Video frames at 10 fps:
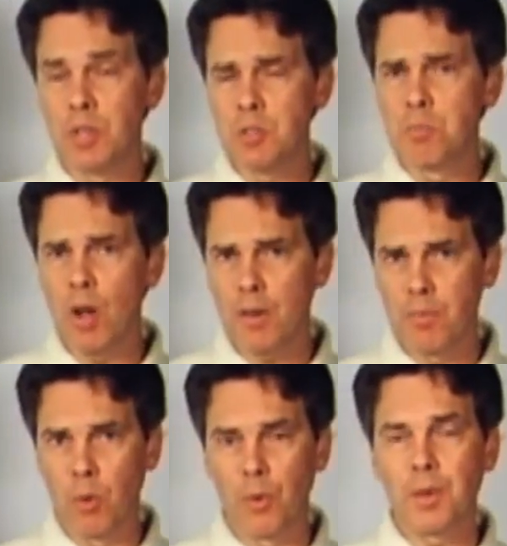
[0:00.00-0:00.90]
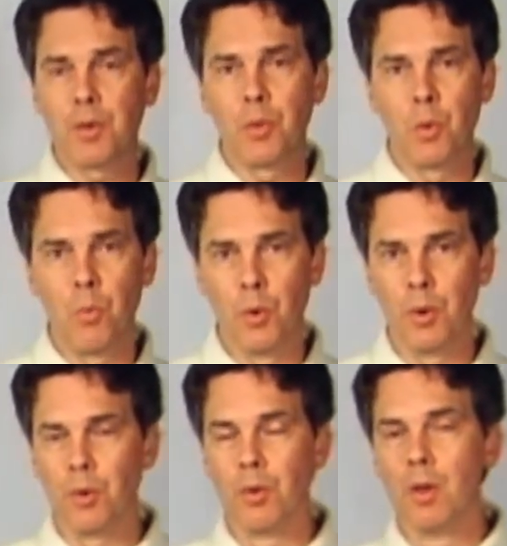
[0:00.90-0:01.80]
is brought forth into the
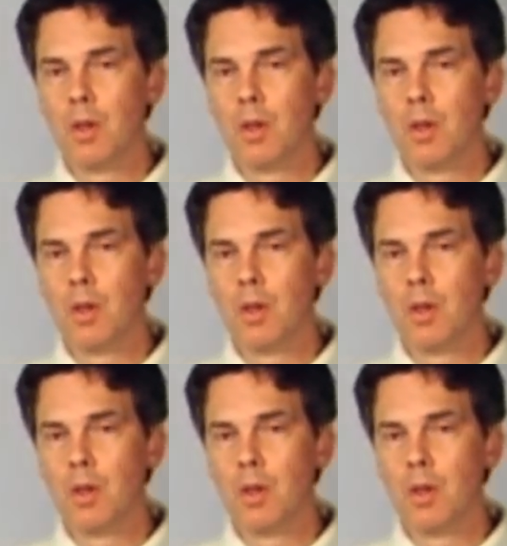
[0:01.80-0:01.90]
world.